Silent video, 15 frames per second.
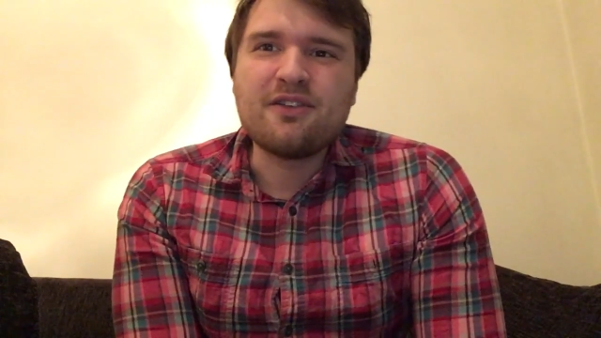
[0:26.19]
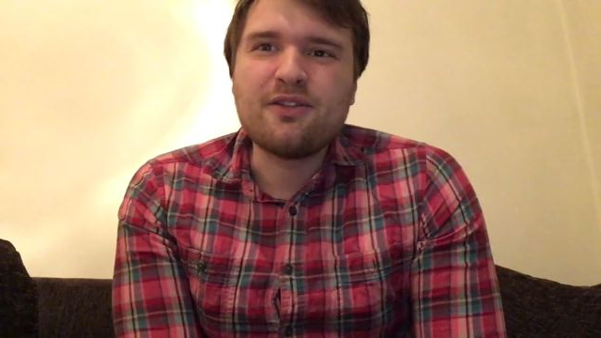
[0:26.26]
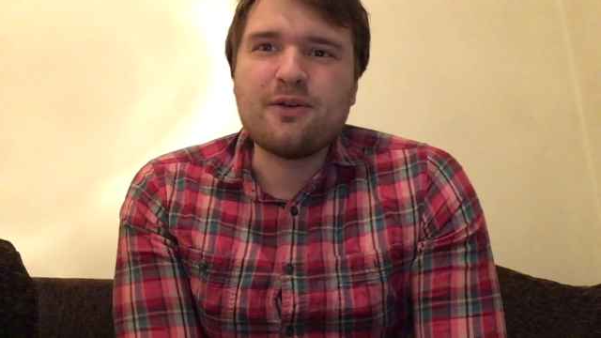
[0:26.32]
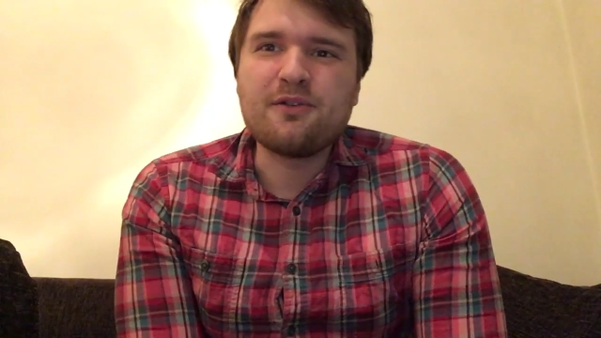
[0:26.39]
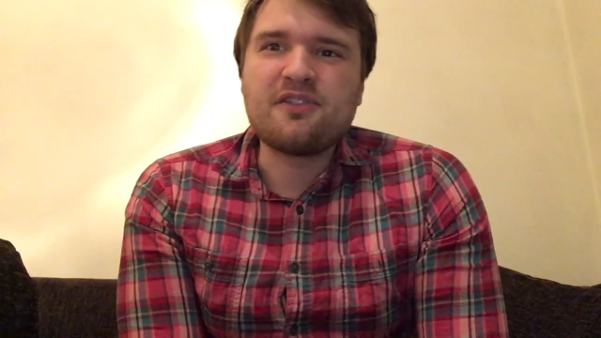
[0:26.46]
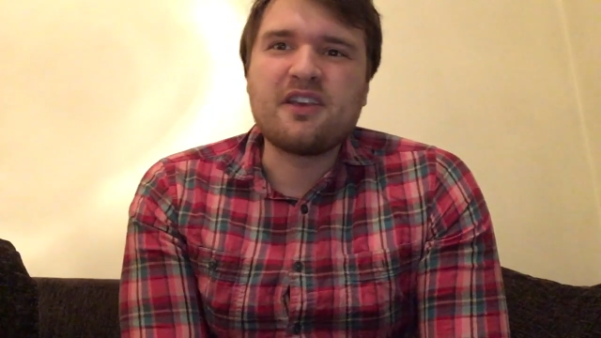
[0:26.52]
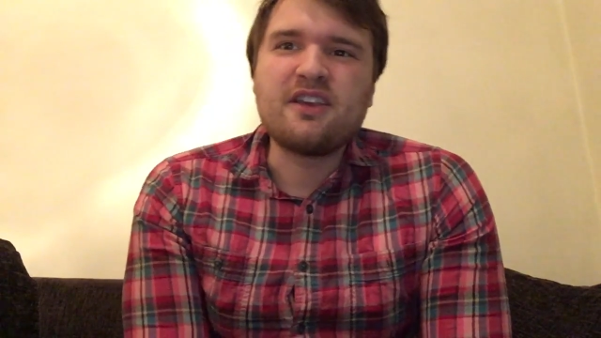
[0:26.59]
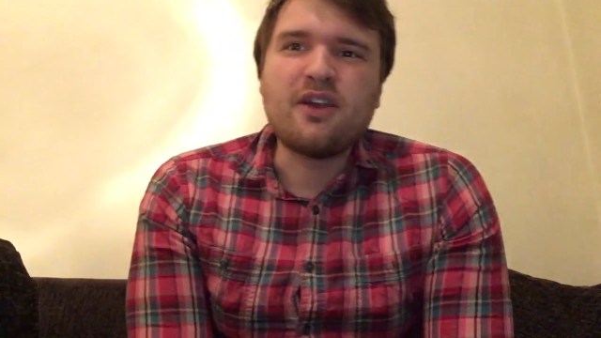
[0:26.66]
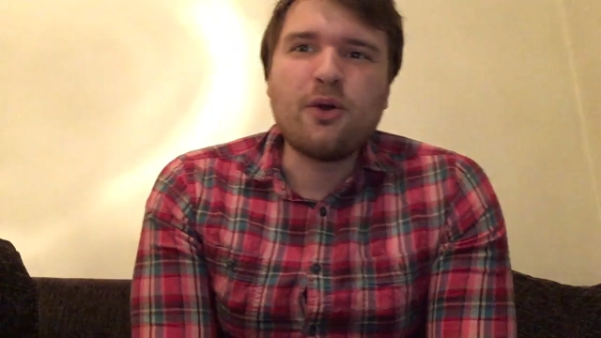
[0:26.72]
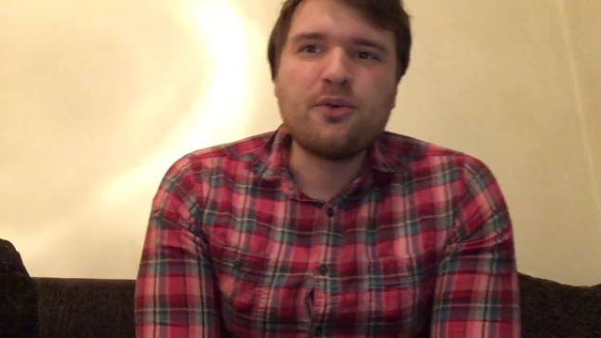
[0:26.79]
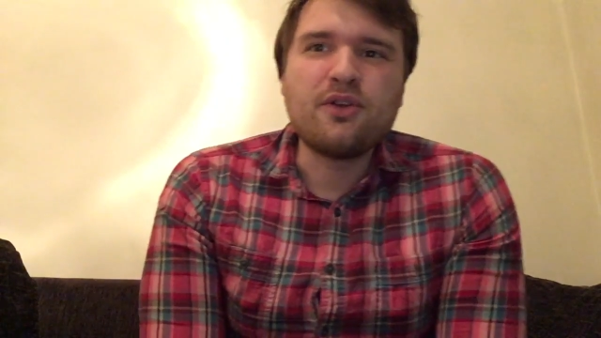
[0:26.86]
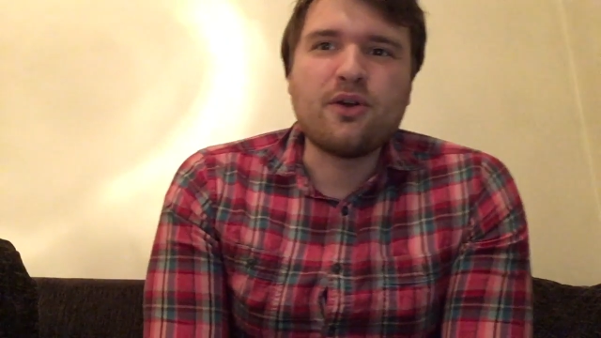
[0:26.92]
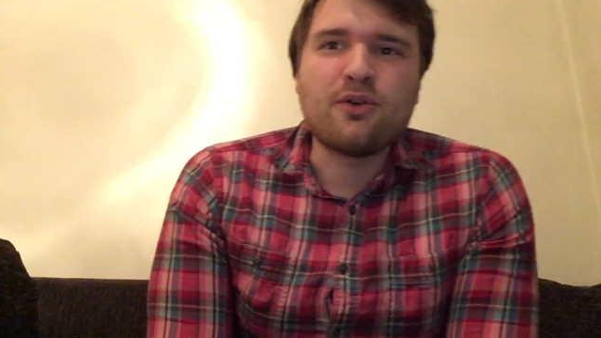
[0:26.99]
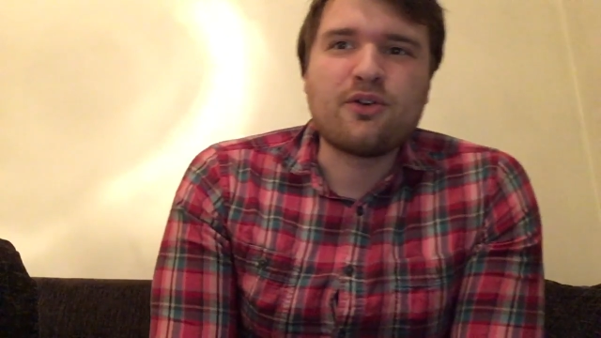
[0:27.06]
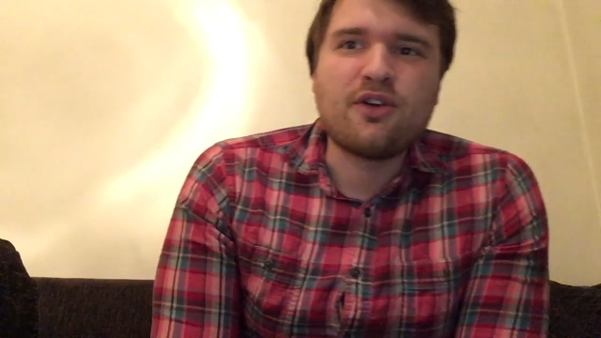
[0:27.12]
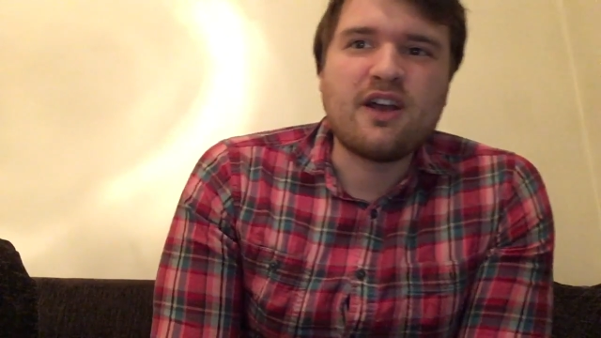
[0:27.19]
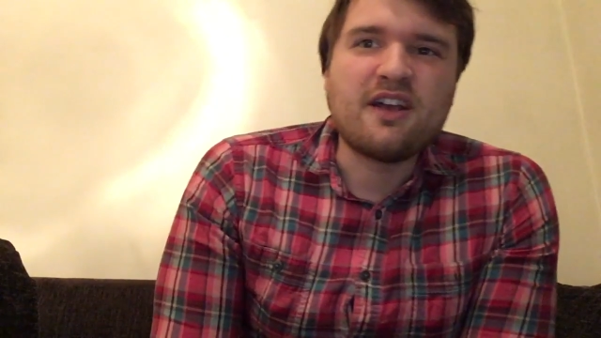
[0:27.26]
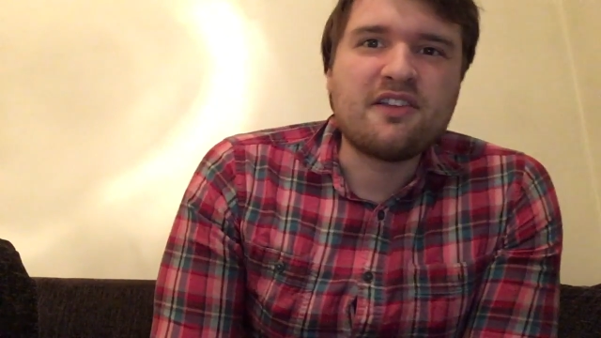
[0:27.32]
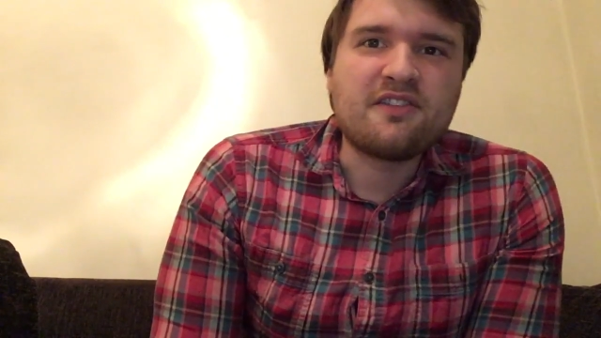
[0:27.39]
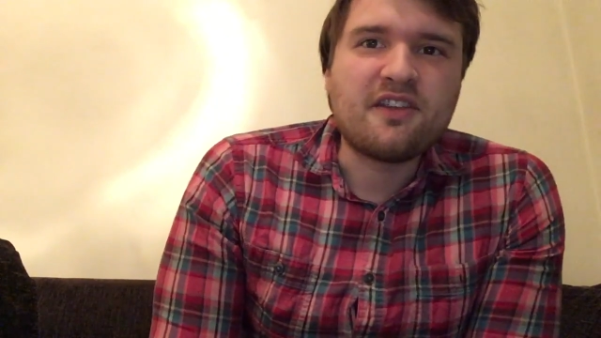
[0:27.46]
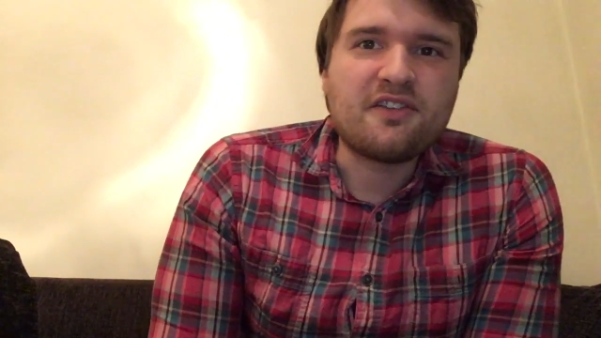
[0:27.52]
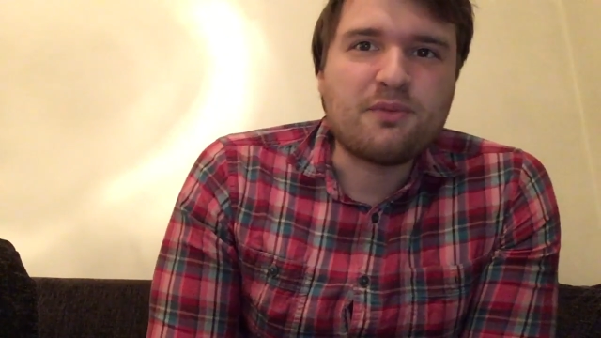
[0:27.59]
there was a yo-yo
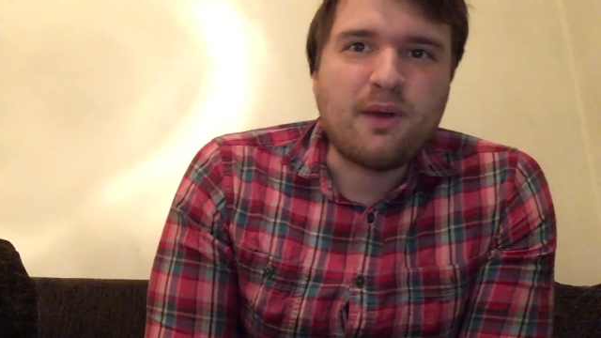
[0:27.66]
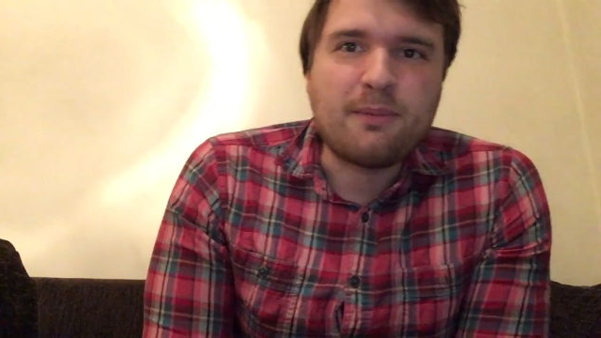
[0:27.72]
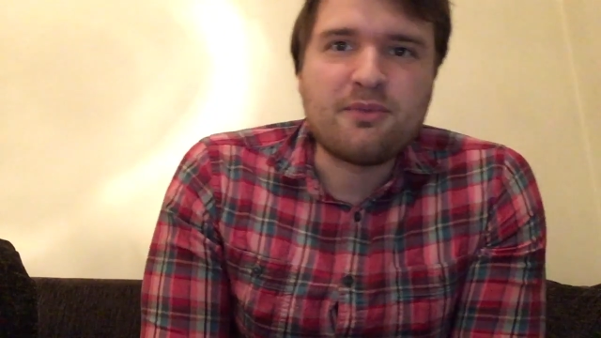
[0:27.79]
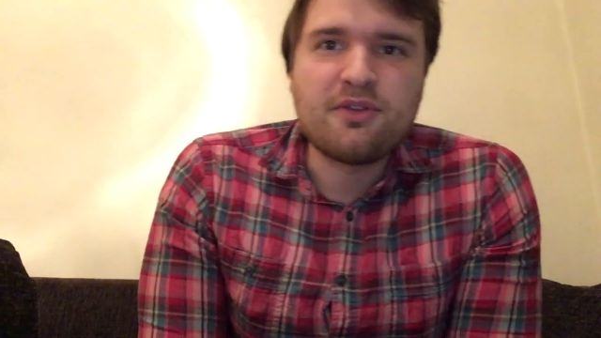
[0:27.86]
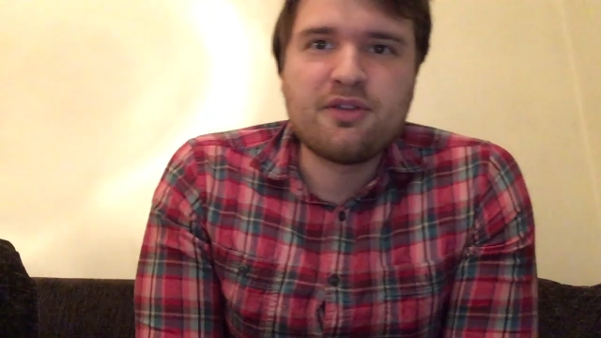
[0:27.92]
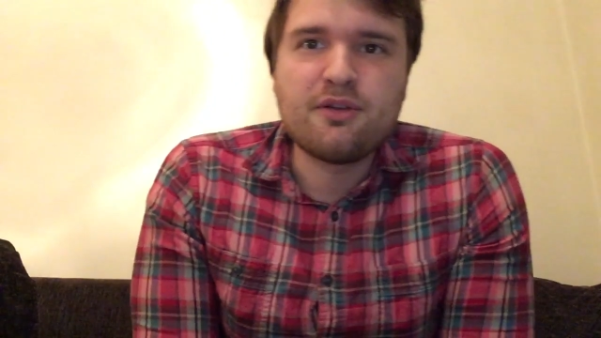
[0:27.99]
craze that swept